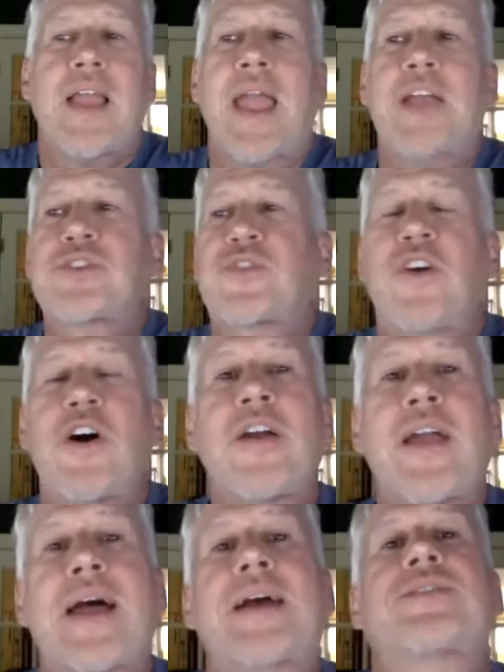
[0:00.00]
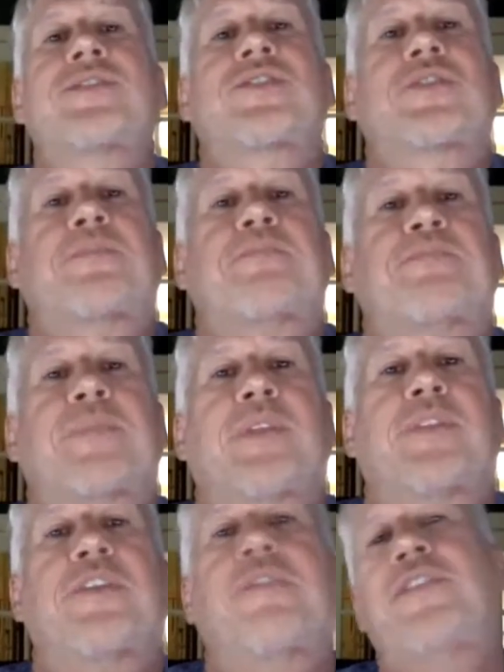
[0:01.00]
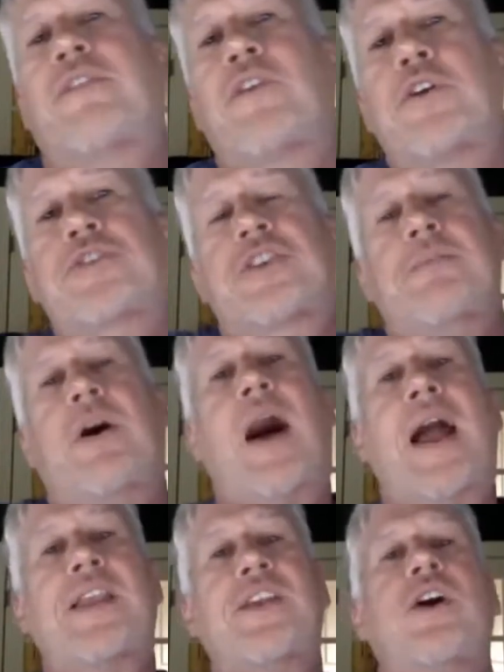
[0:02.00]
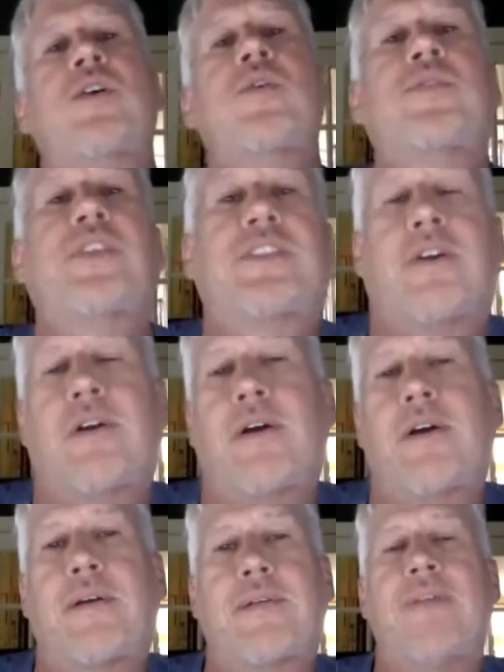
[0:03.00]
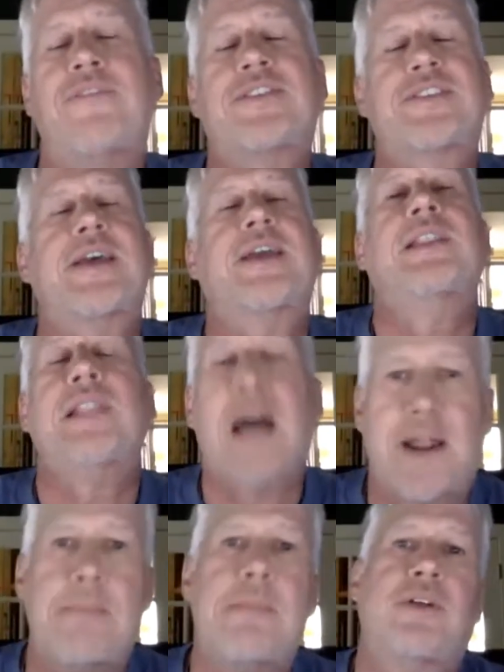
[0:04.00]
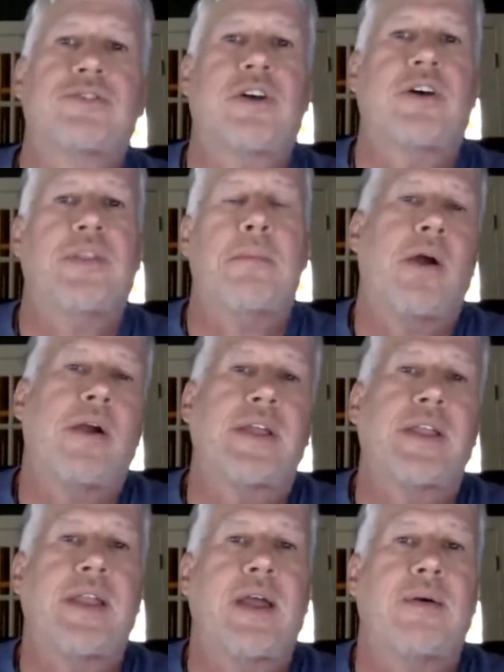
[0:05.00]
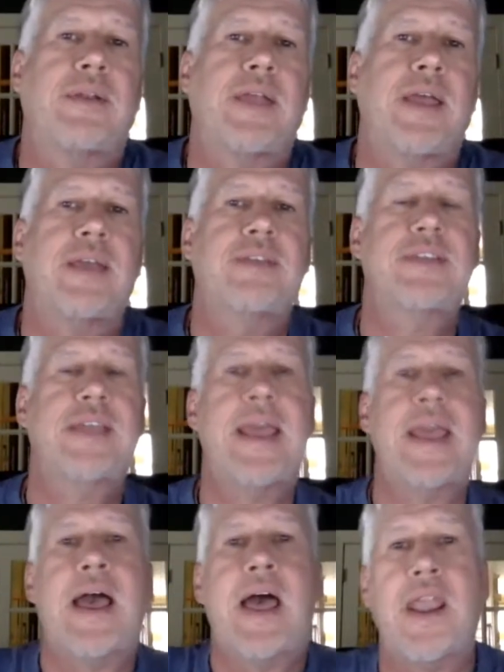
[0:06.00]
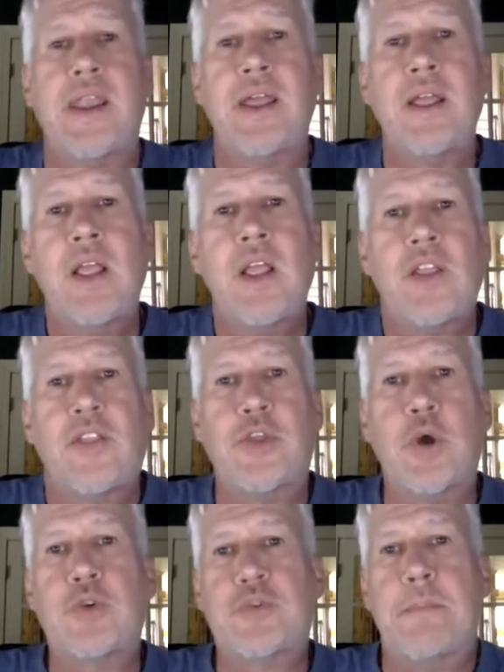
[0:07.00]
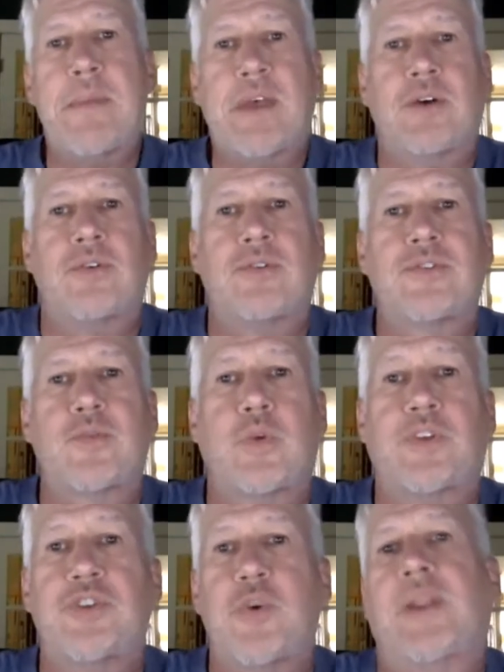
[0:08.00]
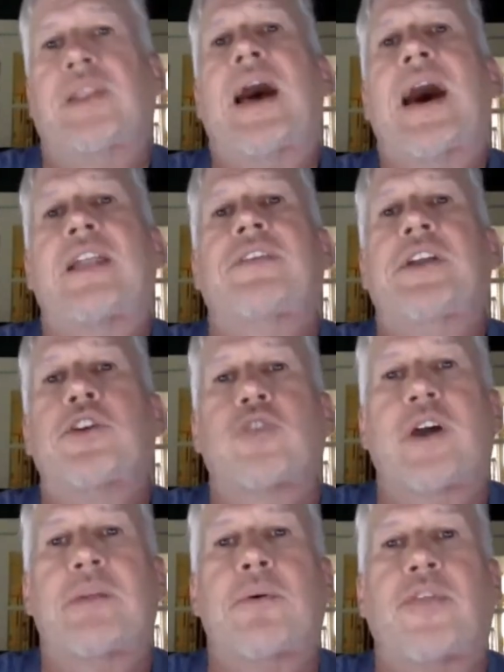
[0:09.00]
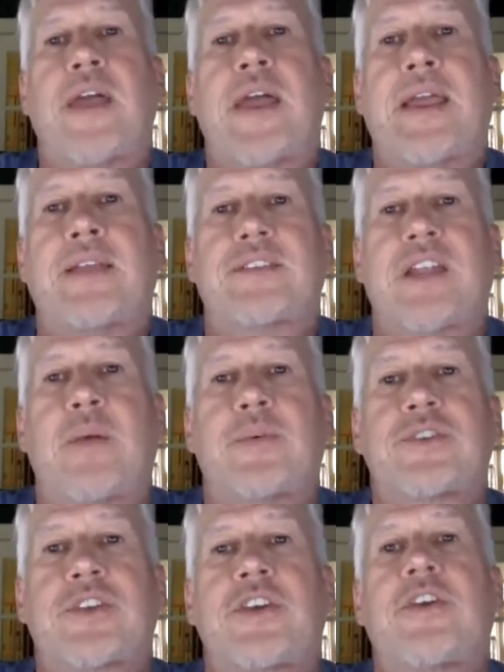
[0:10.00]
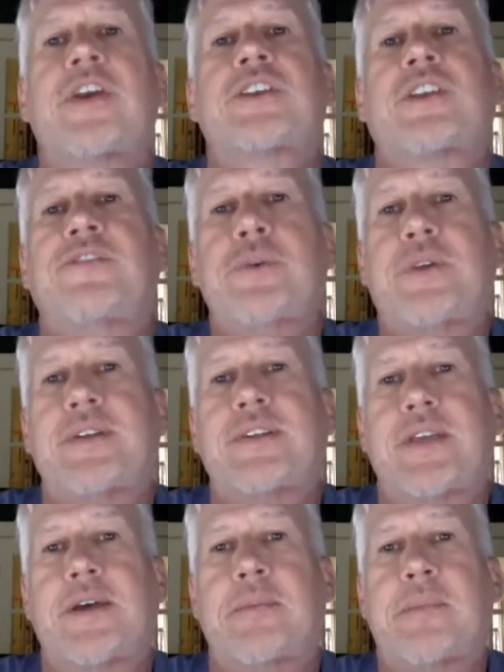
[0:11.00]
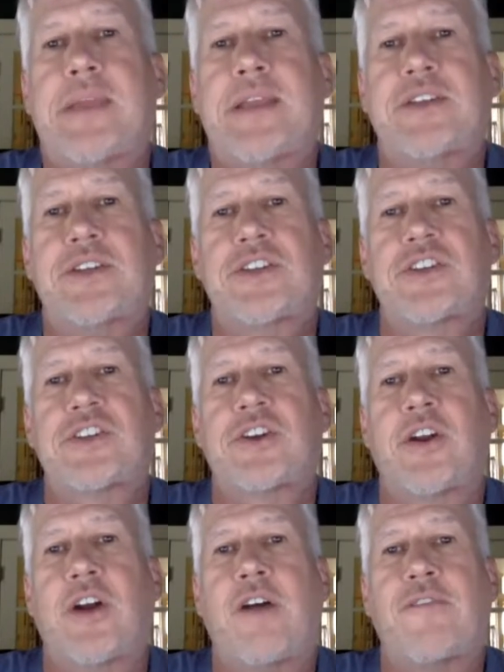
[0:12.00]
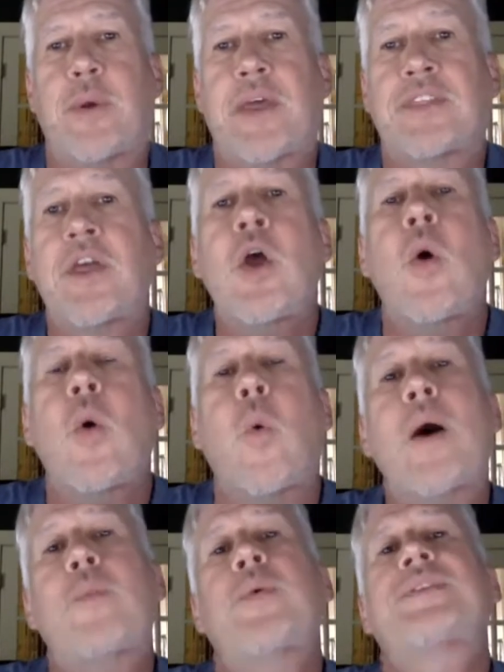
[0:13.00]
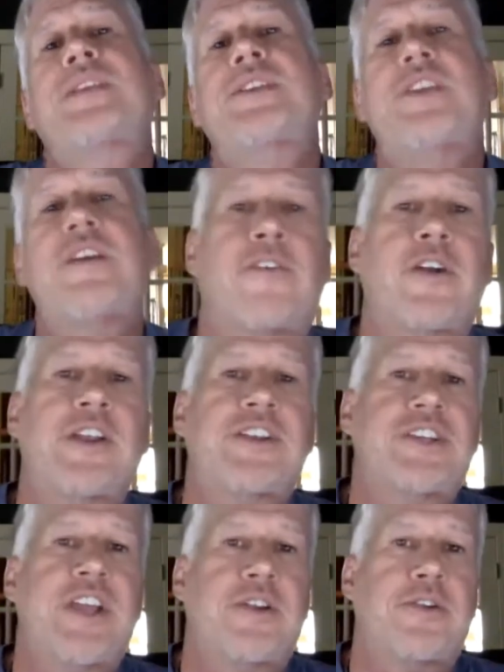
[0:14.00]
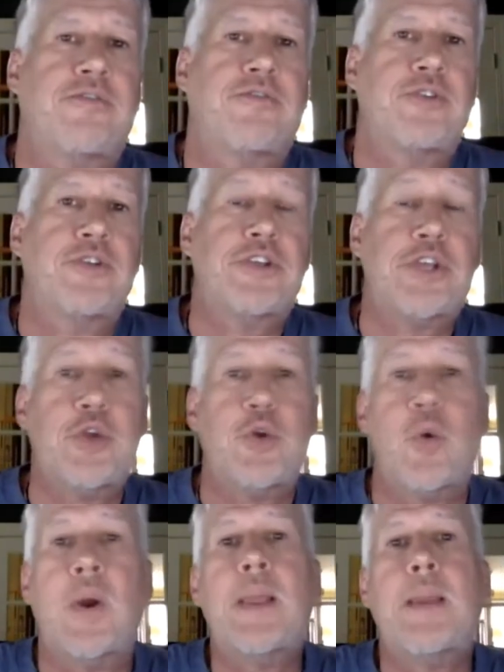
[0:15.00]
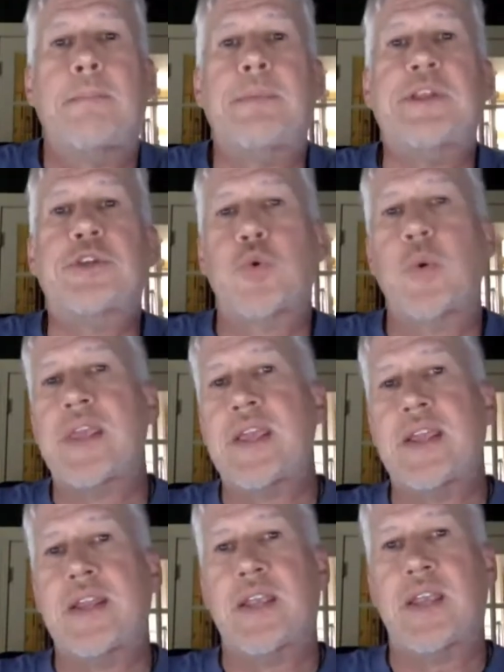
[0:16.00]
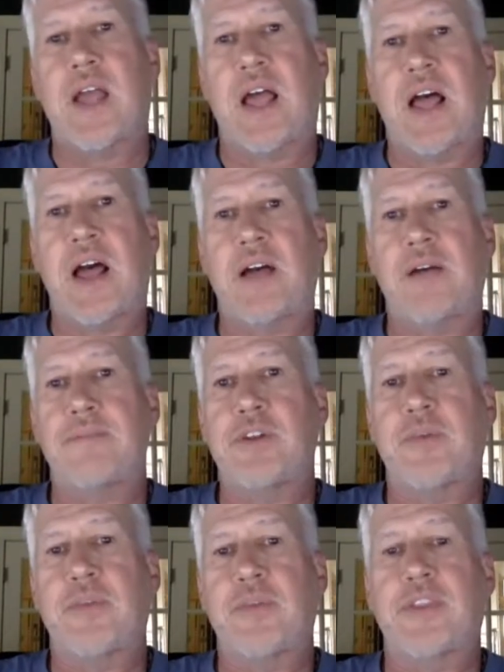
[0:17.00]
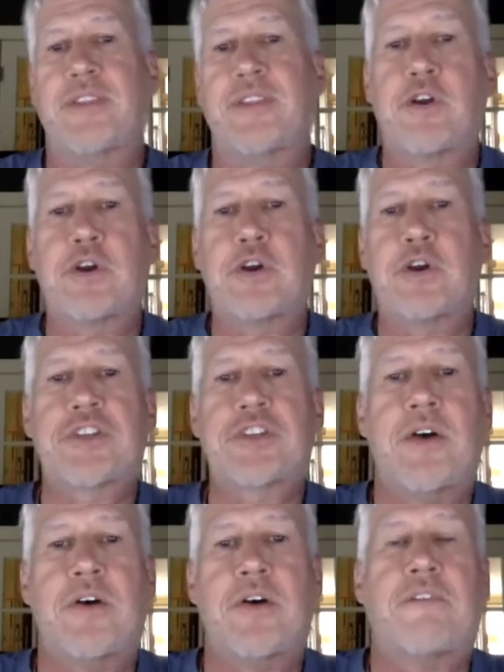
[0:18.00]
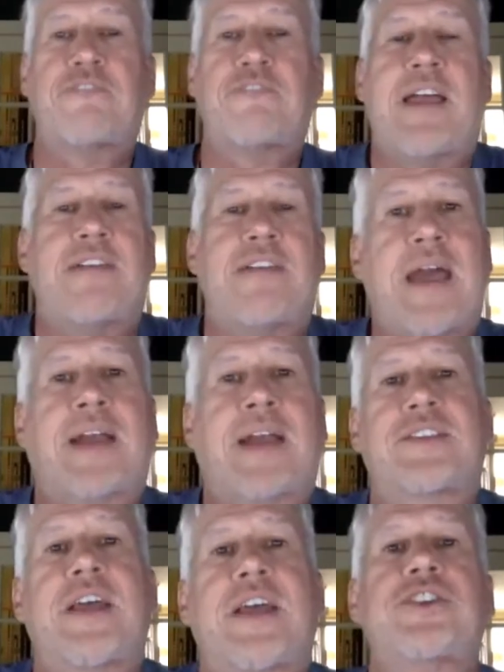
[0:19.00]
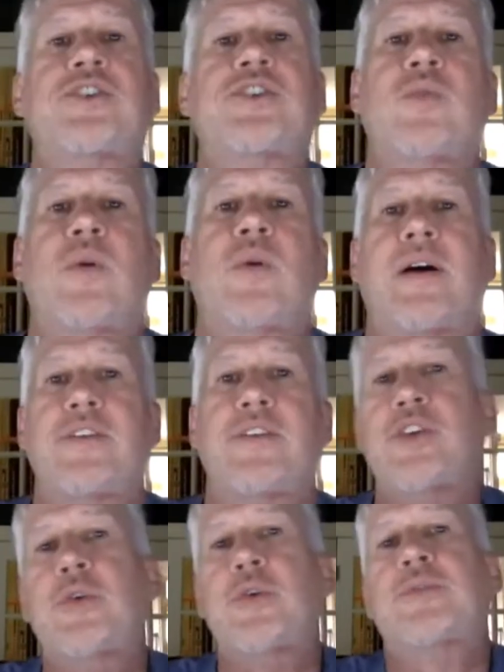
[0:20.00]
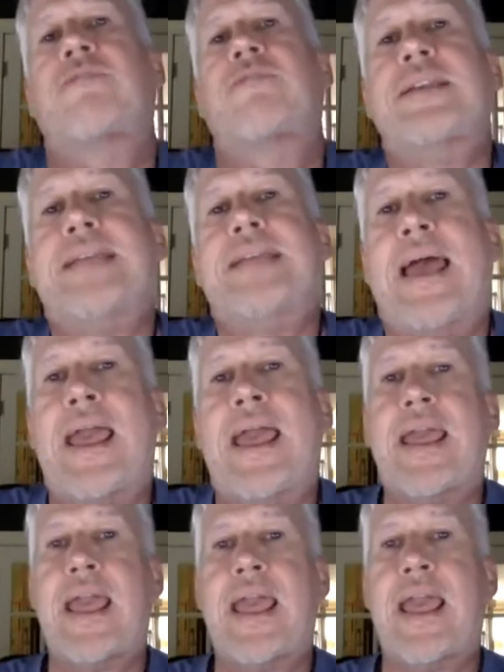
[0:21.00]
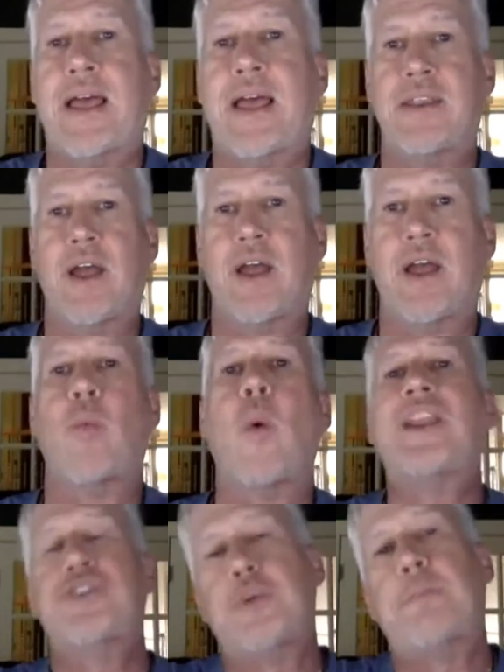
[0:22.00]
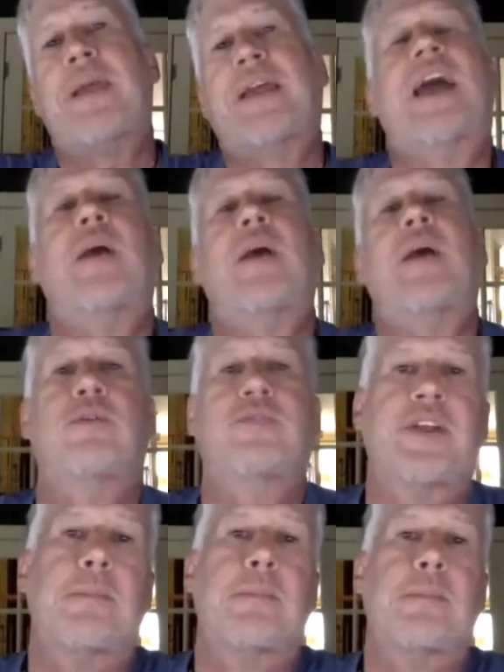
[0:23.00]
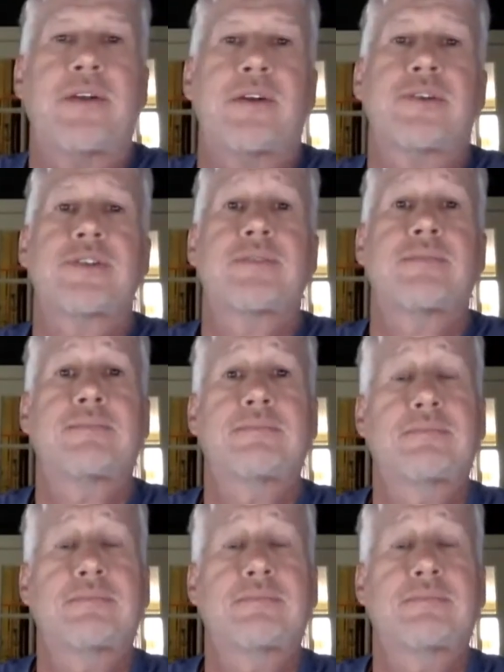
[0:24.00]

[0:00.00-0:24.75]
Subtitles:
As far as the Versamill, I know that there are obviously a lot of mills on the market nowadays, and those mills will do a lot of incredible things. And I was curious if you could tell me, just to start off with, what was the differentiator for you between the Versamill 5X that you use every day, and why did you pick that one over the competitors?